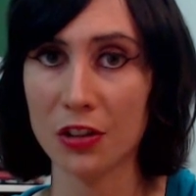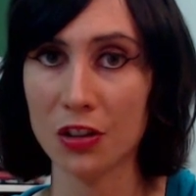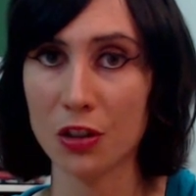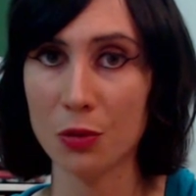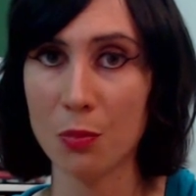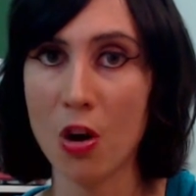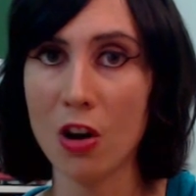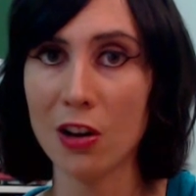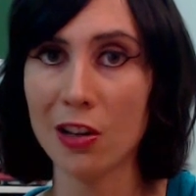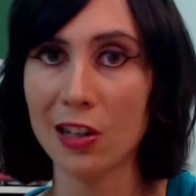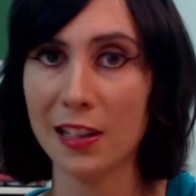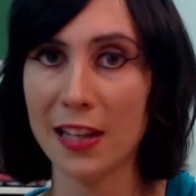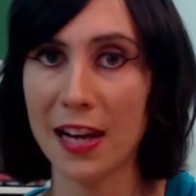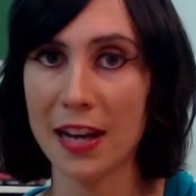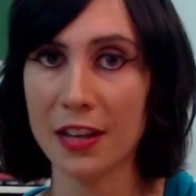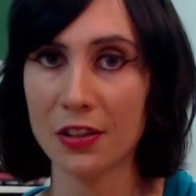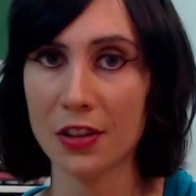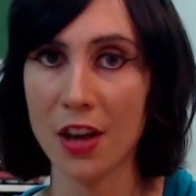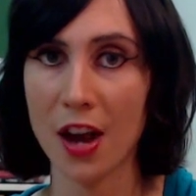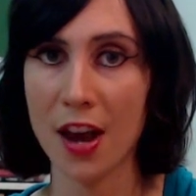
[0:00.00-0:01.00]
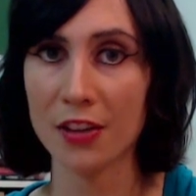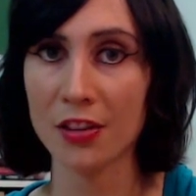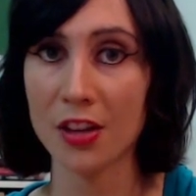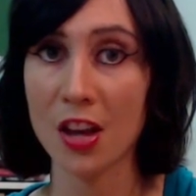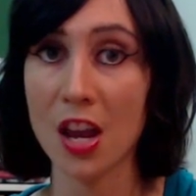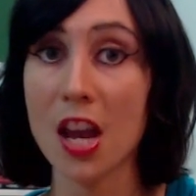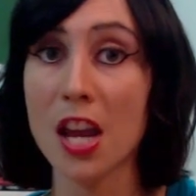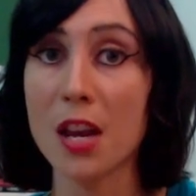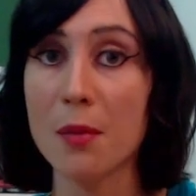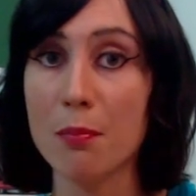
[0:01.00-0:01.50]
small class size
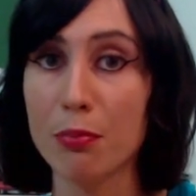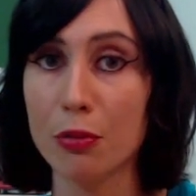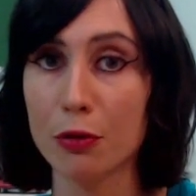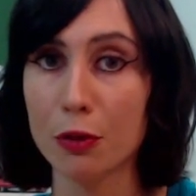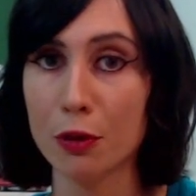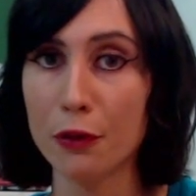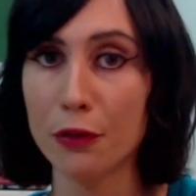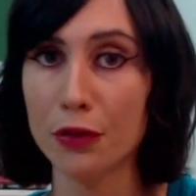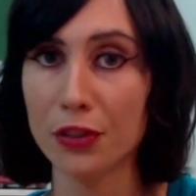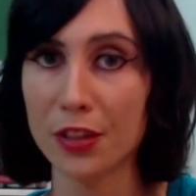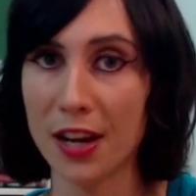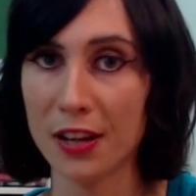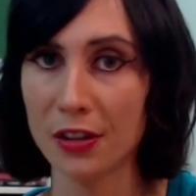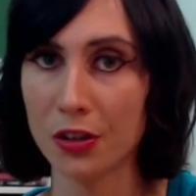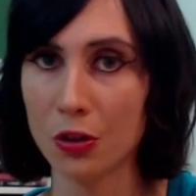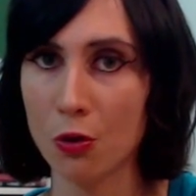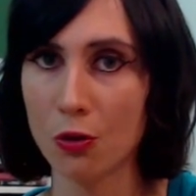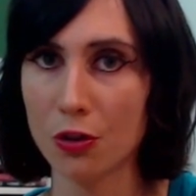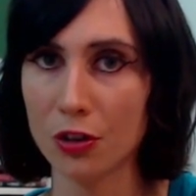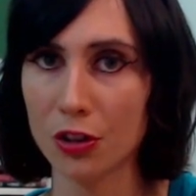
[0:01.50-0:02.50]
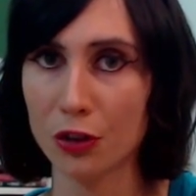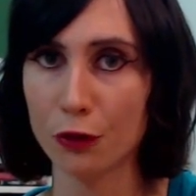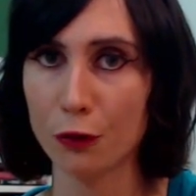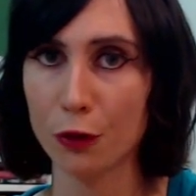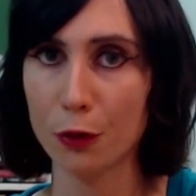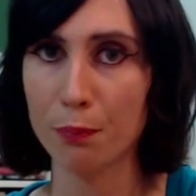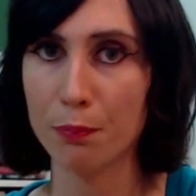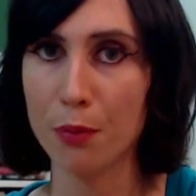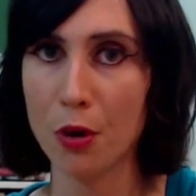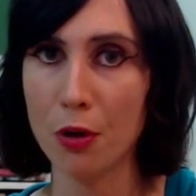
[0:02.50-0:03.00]
improves test scores
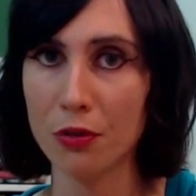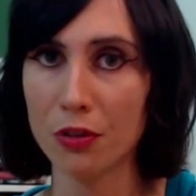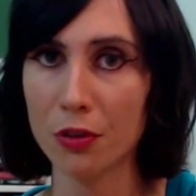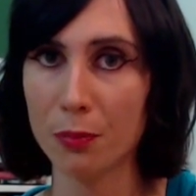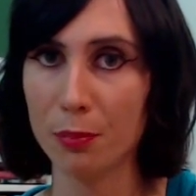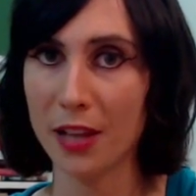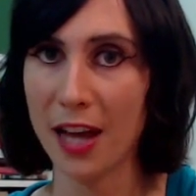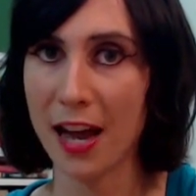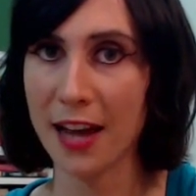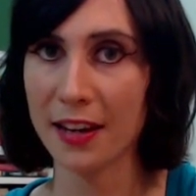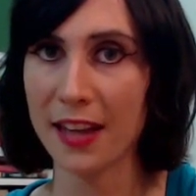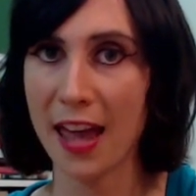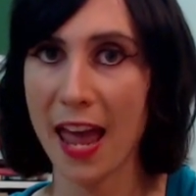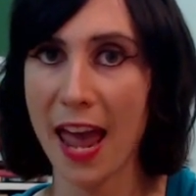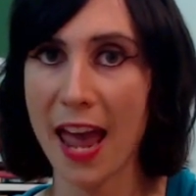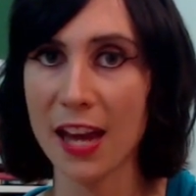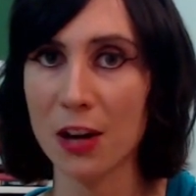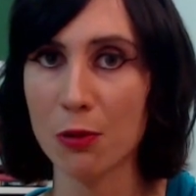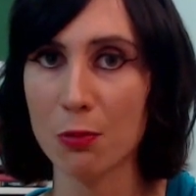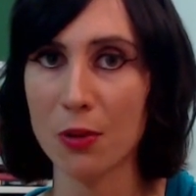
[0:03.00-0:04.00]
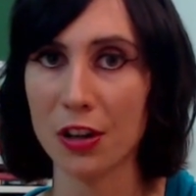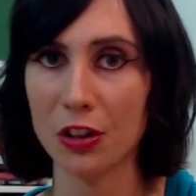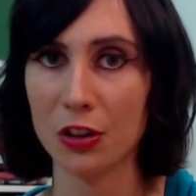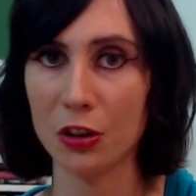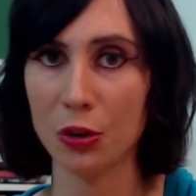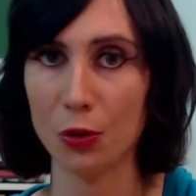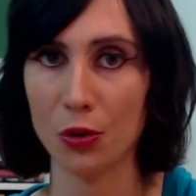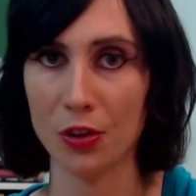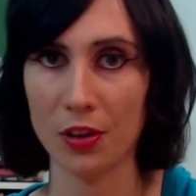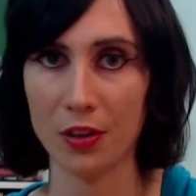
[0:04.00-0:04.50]
for both Black and white
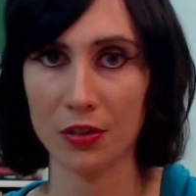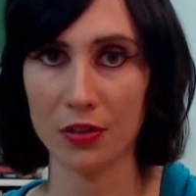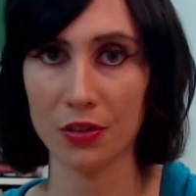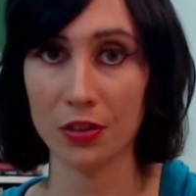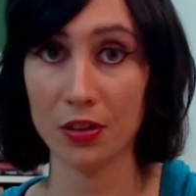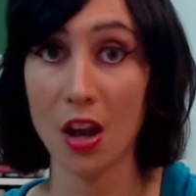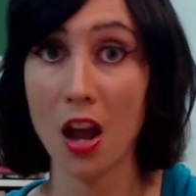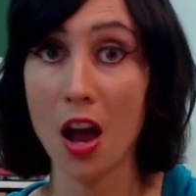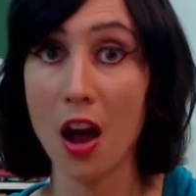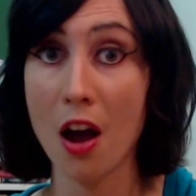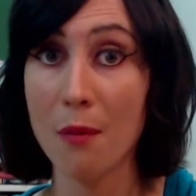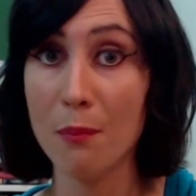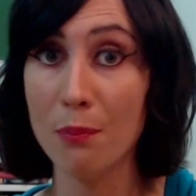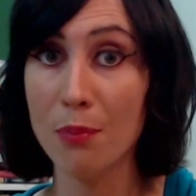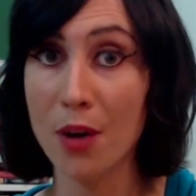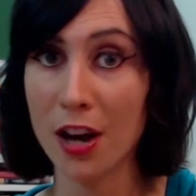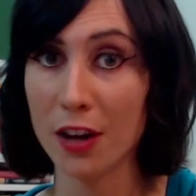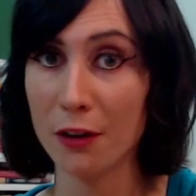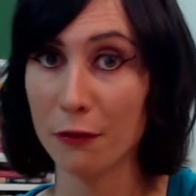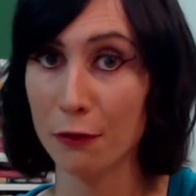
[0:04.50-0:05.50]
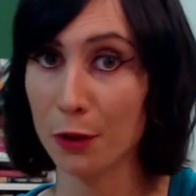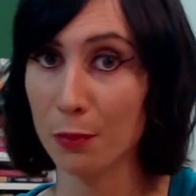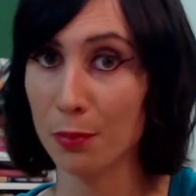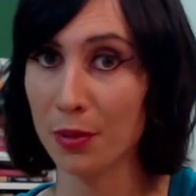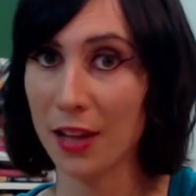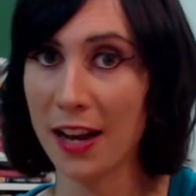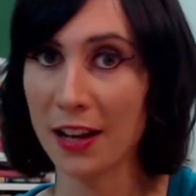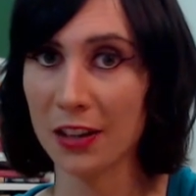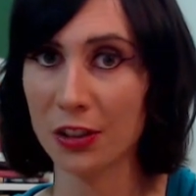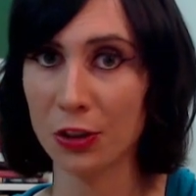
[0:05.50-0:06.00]
students. But for
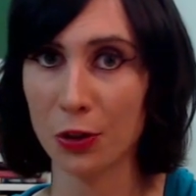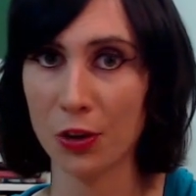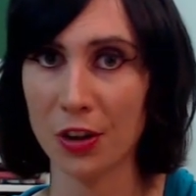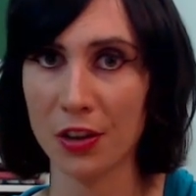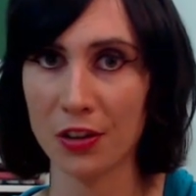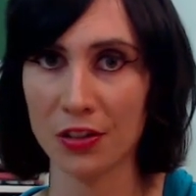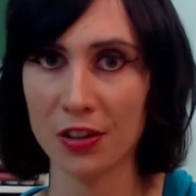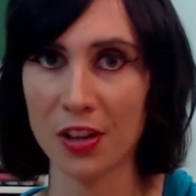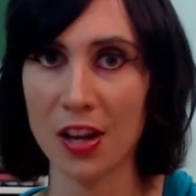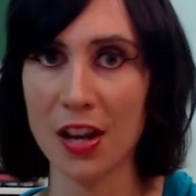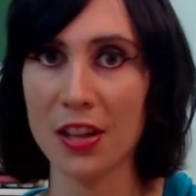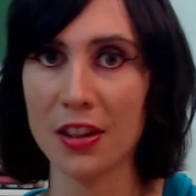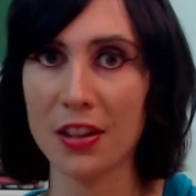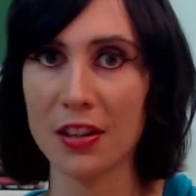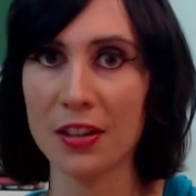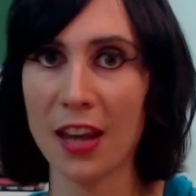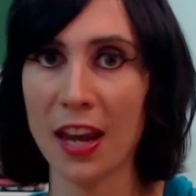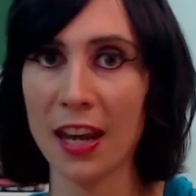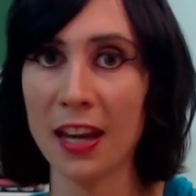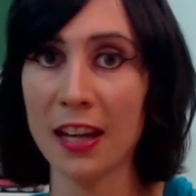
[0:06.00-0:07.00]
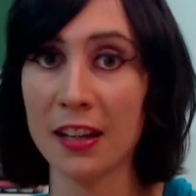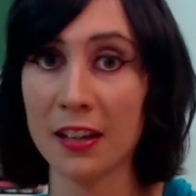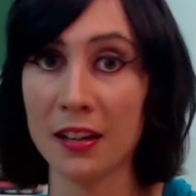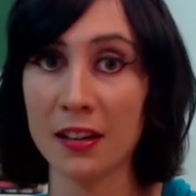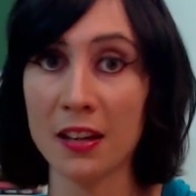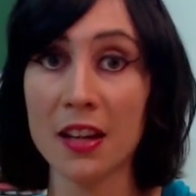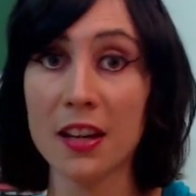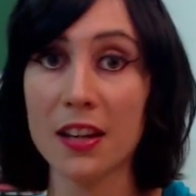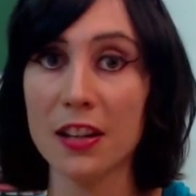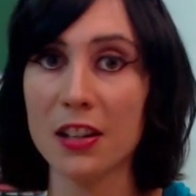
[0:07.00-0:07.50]
Black students, the
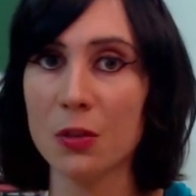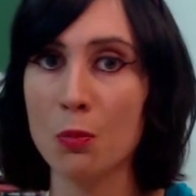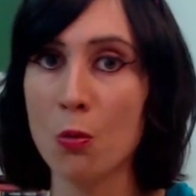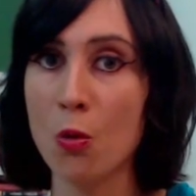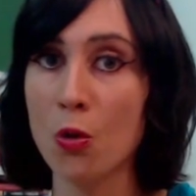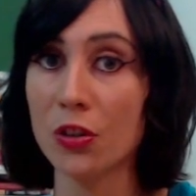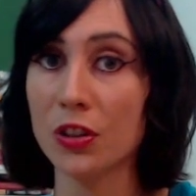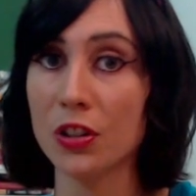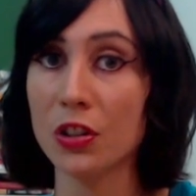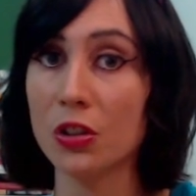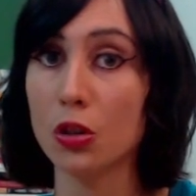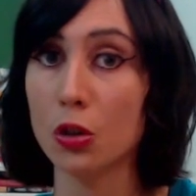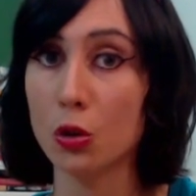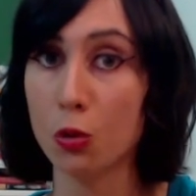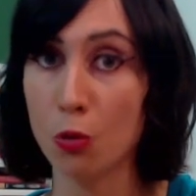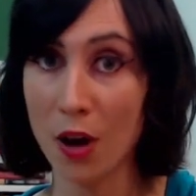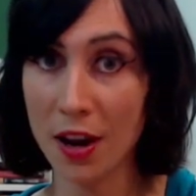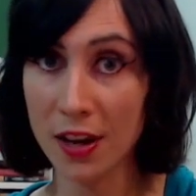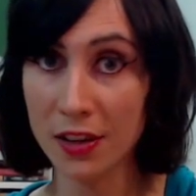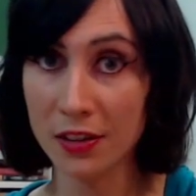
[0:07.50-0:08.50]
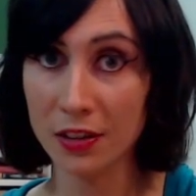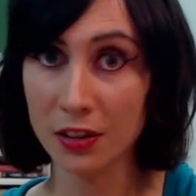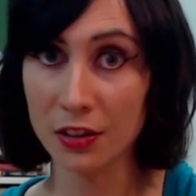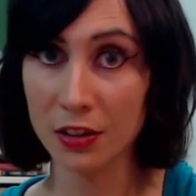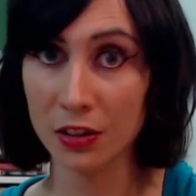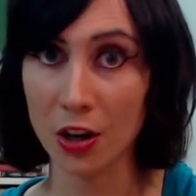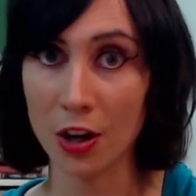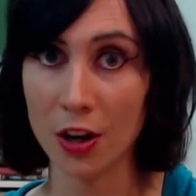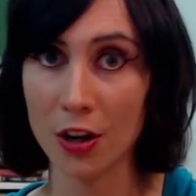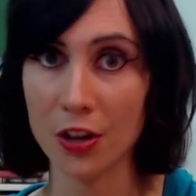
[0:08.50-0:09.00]
gain is more than twice as
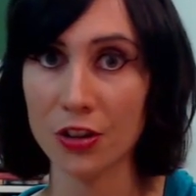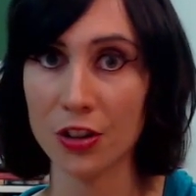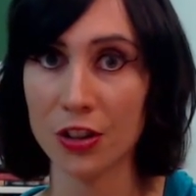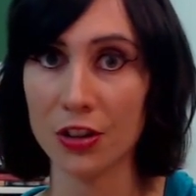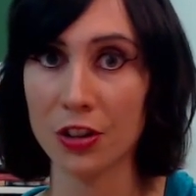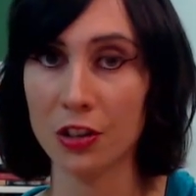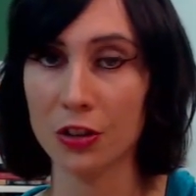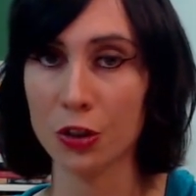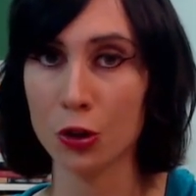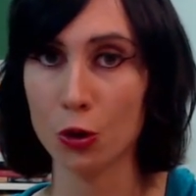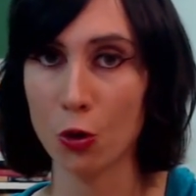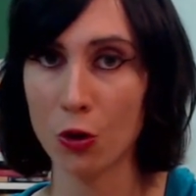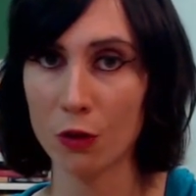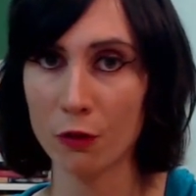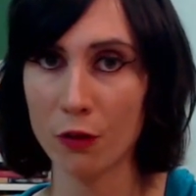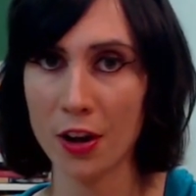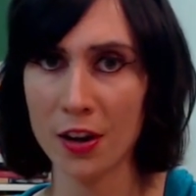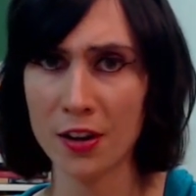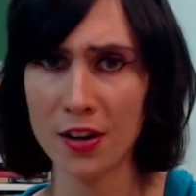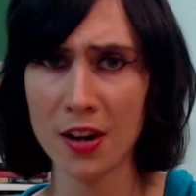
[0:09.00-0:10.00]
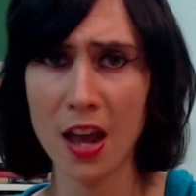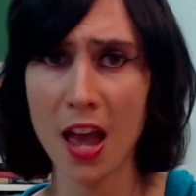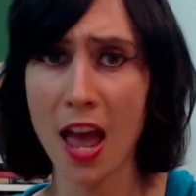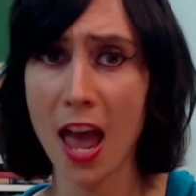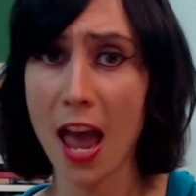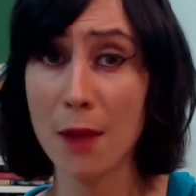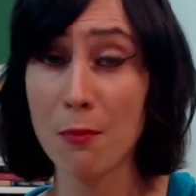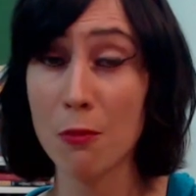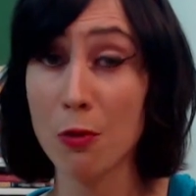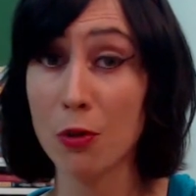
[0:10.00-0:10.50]
large in the short run
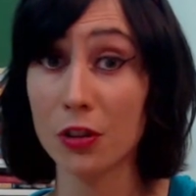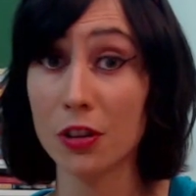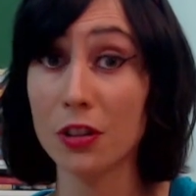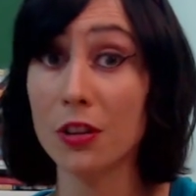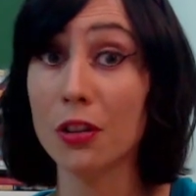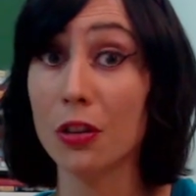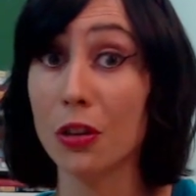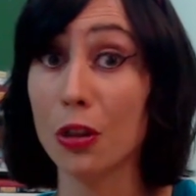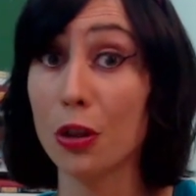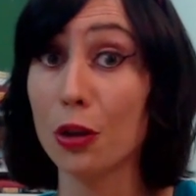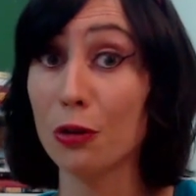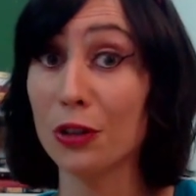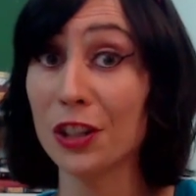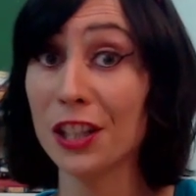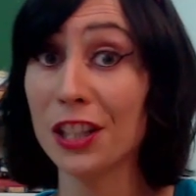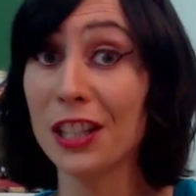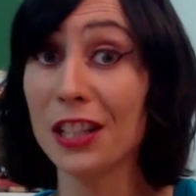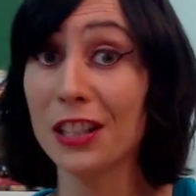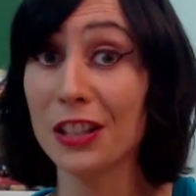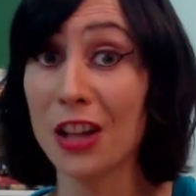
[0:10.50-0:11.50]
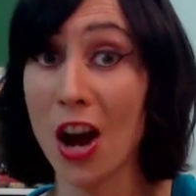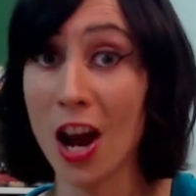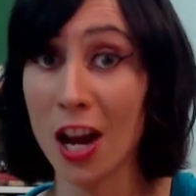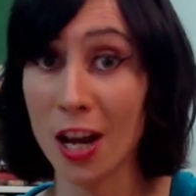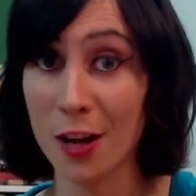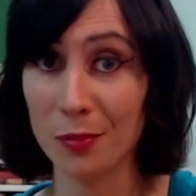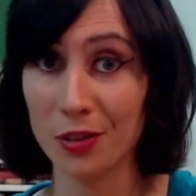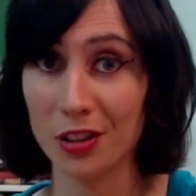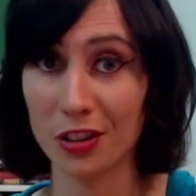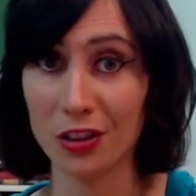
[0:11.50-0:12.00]
and more than 3
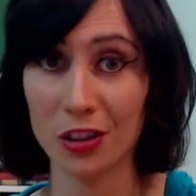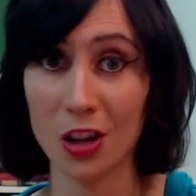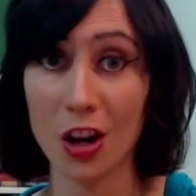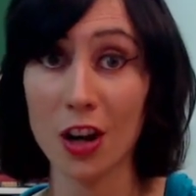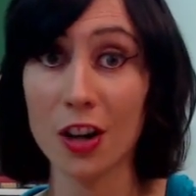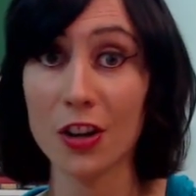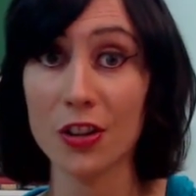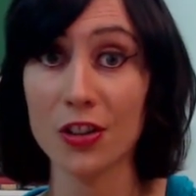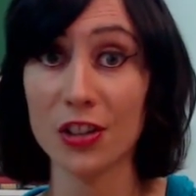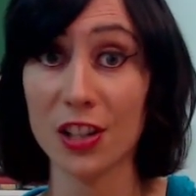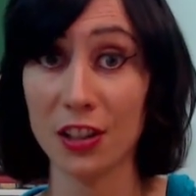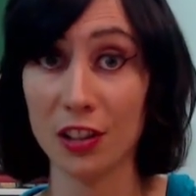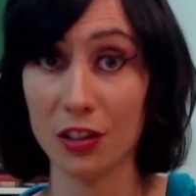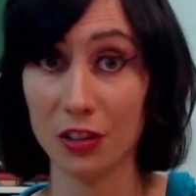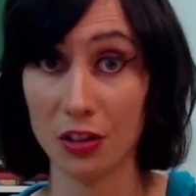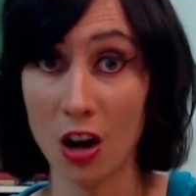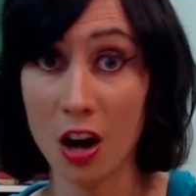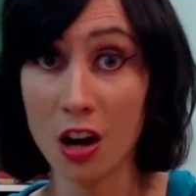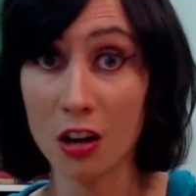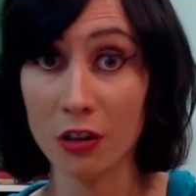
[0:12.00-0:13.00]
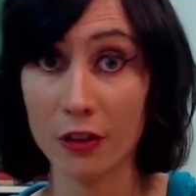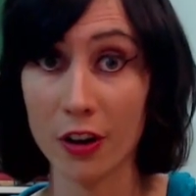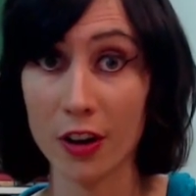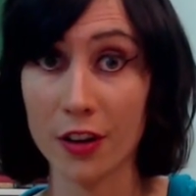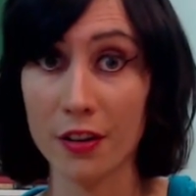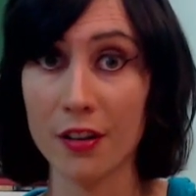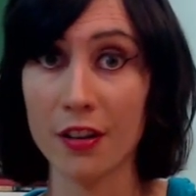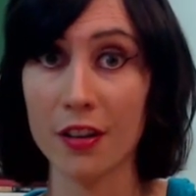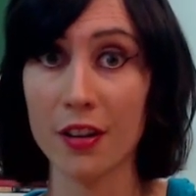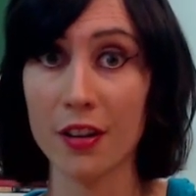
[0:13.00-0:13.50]
times as large in the long run.